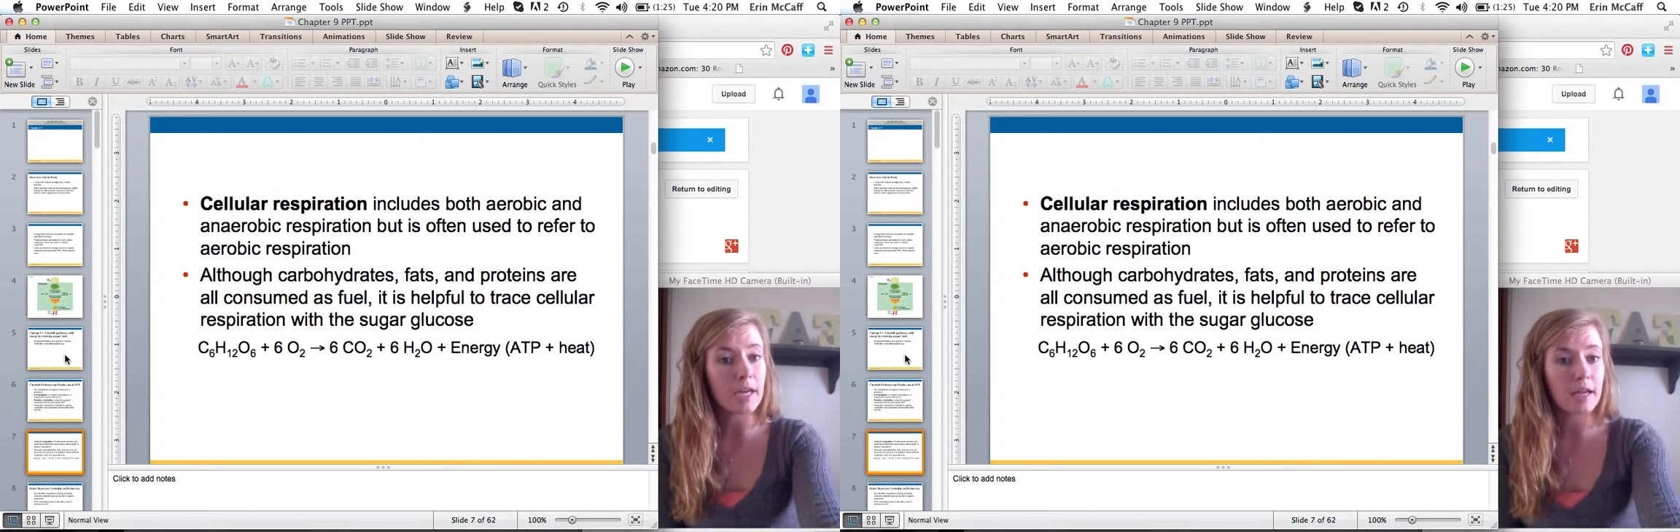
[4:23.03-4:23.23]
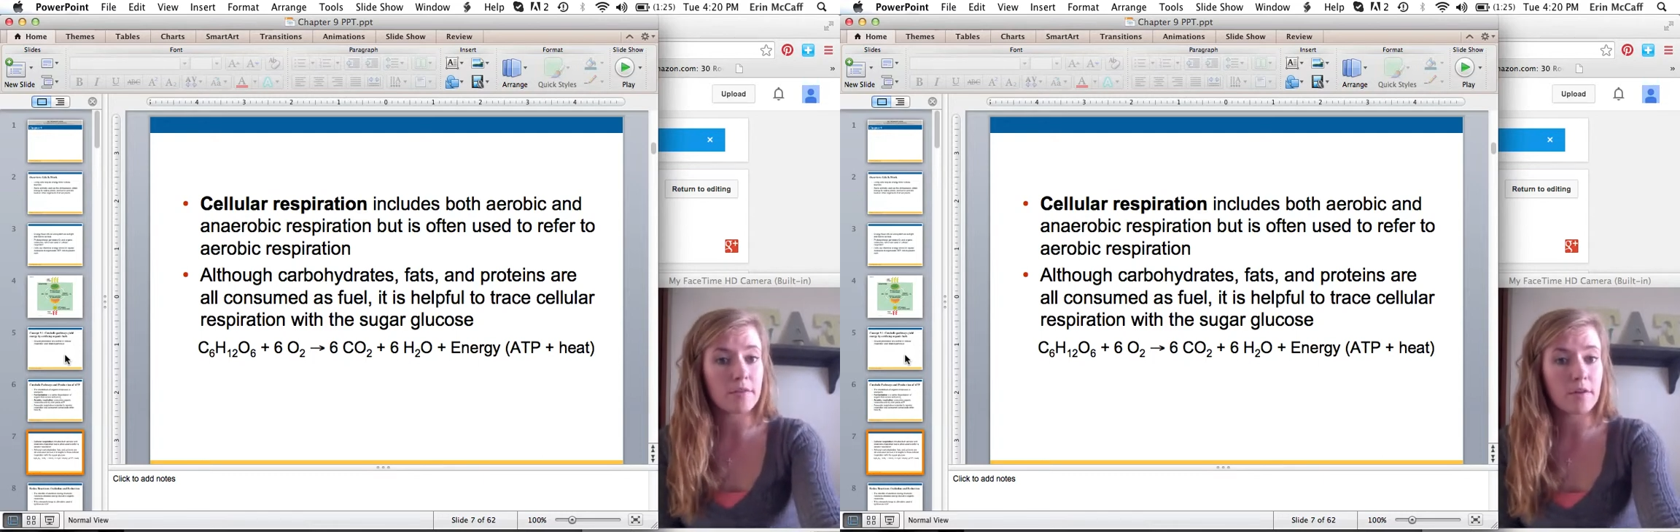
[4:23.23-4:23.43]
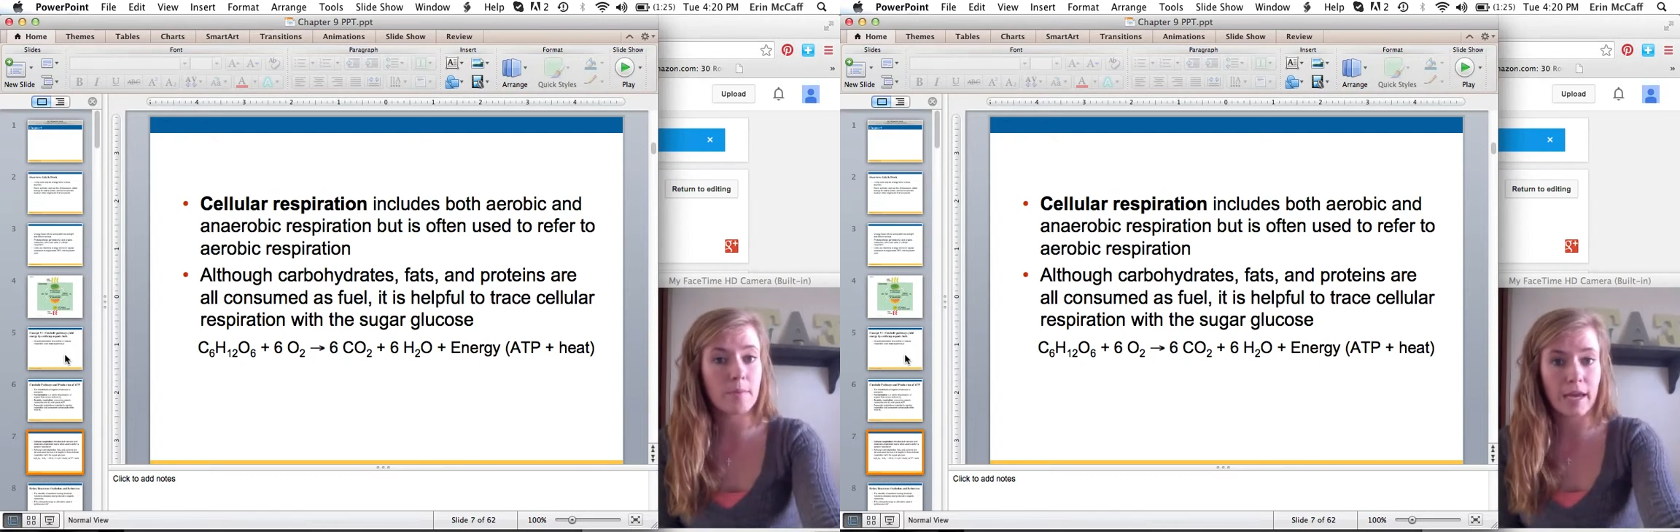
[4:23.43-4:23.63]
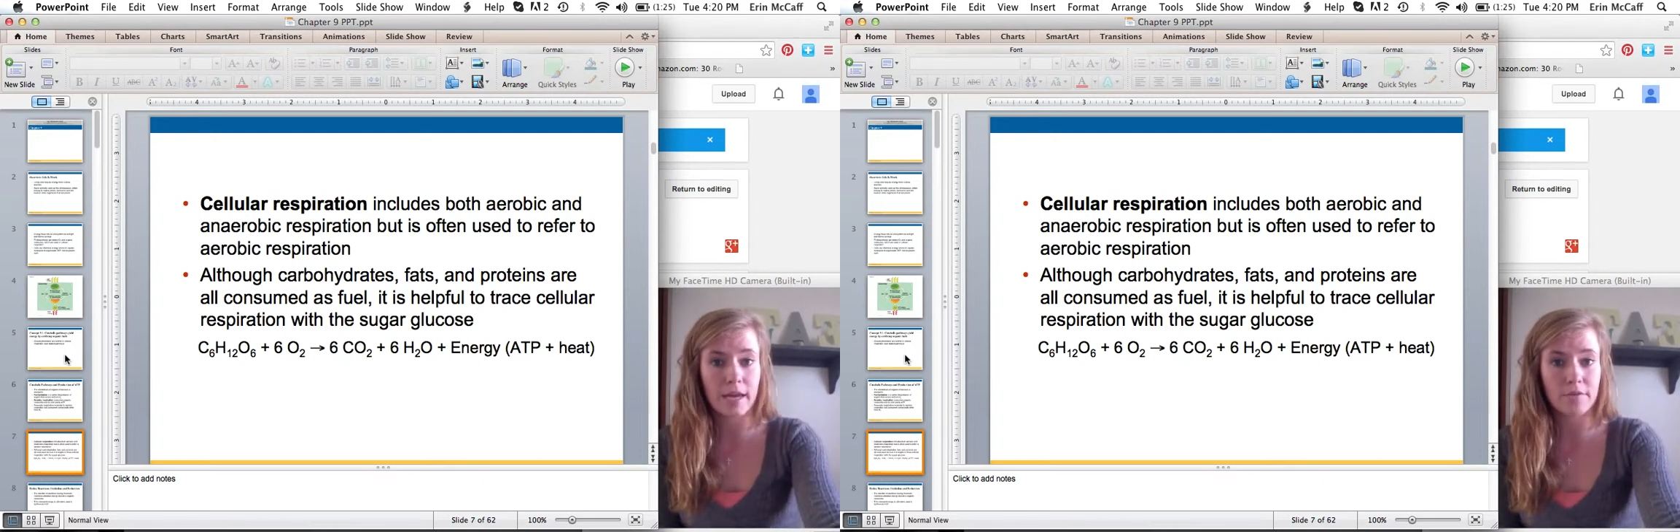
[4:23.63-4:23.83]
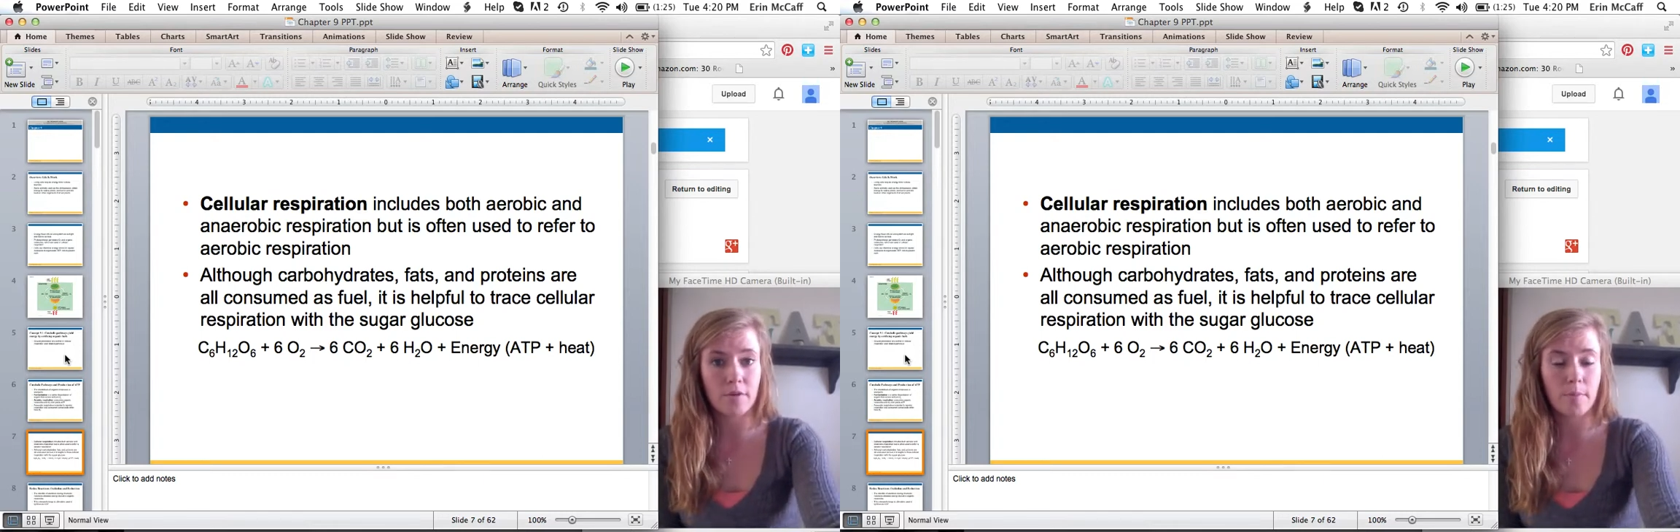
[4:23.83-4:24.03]
anaerobic
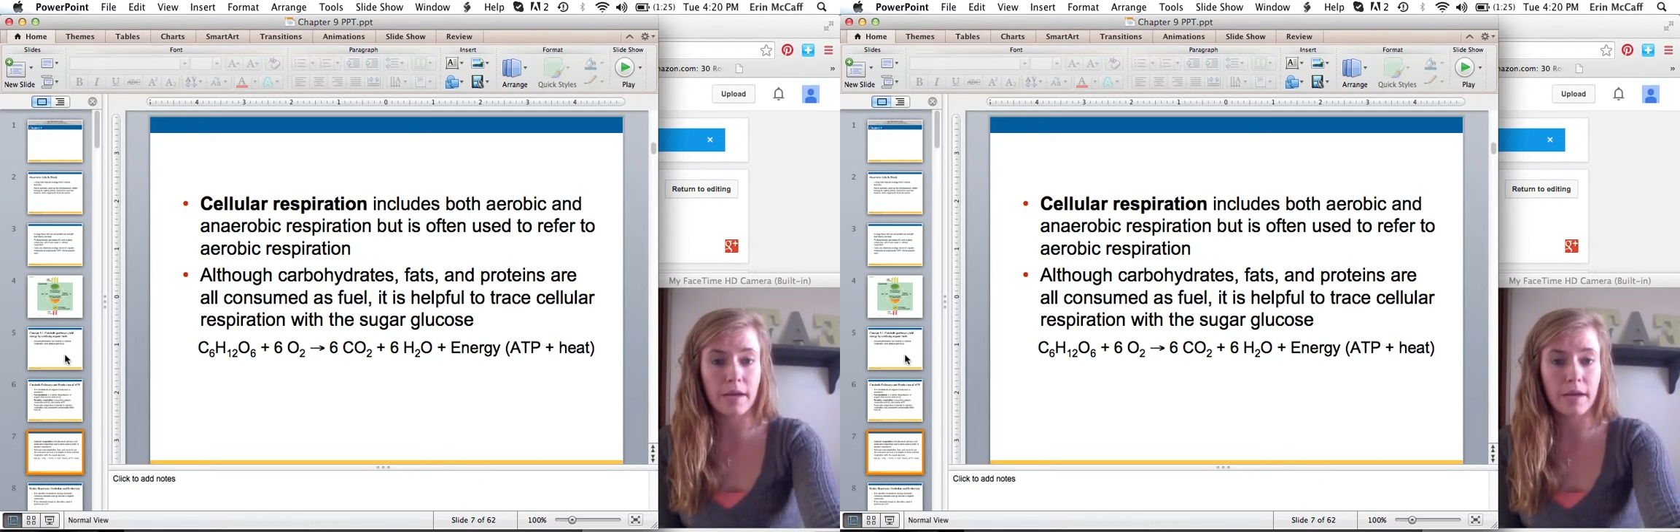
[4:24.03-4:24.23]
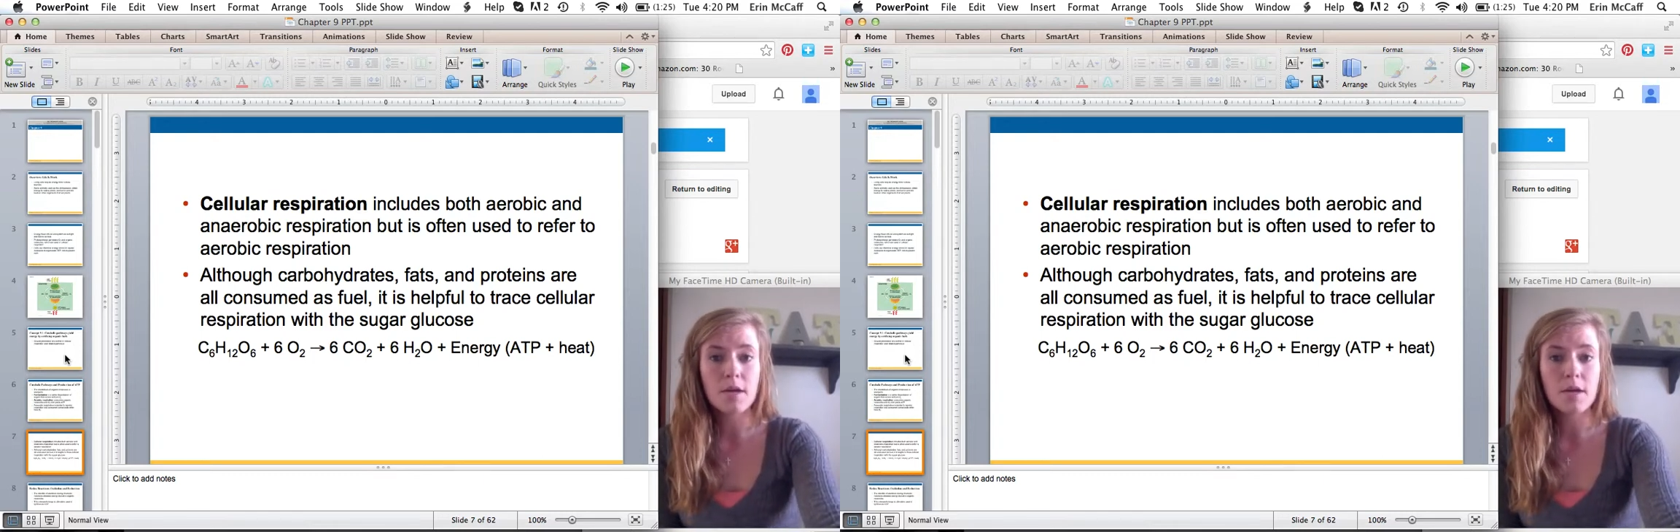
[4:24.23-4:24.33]
and aerobic.